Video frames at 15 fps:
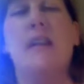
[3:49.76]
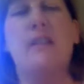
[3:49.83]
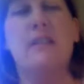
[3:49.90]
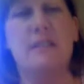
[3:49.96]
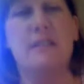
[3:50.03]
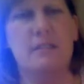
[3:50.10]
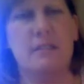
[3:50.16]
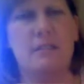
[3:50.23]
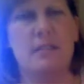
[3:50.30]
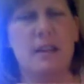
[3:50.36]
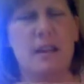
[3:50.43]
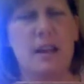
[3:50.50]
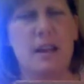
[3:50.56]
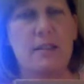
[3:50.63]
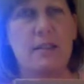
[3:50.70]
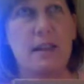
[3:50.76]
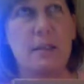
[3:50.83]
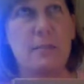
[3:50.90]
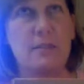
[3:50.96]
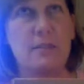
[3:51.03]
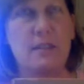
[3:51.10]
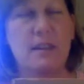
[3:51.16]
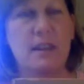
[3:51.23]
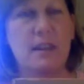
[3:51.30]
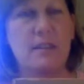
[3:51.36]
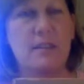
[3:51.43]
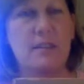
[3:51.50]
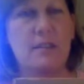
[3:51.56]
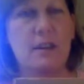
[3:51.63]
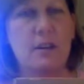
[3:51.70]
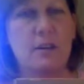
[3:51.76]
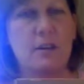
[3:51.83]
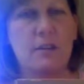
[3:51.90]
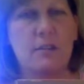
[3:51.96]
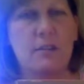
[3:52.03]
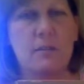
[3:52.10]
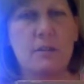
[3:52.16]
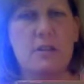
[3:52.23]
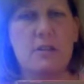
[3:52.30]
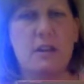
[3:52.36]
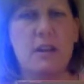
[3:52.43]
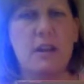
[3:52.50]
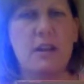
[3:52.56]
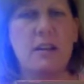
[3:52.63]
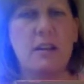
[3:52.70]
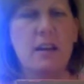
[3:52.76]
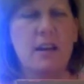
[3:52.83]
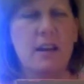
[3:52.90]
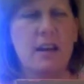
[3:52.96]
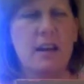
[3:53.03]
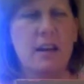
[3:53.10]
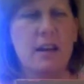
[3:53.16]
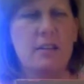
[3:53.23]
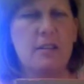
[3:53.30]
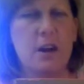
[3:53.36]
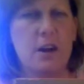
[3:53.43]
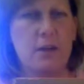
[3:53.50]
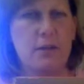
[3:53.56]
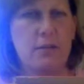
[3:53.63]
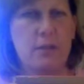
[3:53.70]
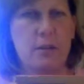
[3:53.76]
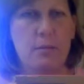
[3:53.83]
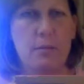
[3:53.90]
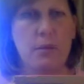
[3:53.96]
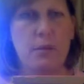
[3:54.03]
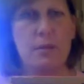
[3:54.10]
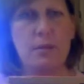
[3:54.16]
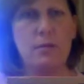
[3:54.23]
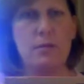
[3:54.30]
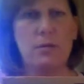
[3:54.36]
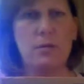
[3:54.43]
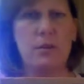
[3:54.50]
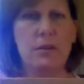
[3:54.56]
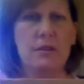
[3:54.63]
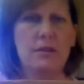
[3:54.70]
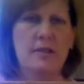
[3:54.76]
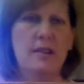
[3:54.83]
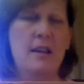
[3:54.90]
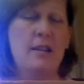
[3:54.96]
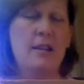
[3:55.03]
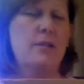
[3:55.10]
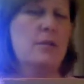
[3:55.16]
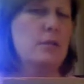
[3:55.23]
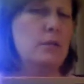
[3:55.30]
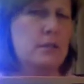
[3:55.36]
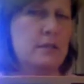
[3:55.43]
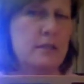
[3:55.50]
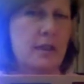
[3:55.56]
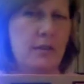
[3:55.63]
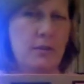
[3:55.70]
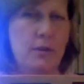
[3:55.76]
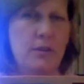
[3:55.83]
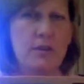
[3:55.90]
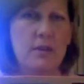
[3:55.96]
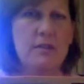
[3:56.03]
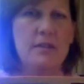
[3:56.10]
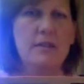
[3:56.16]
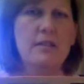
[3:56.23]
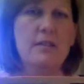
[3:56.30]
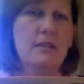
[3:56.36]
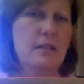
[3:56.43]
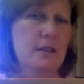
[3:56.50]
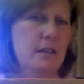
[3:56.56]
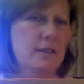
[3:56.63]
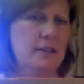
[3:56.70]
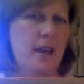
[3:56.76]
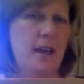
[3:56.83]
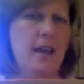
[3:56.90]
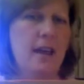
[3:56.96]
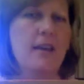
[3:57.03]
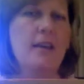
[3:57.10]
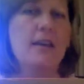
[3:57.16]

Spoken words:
of times the kids that are in special ed, it's hard for them to go to school and stay in school and stay focused all day.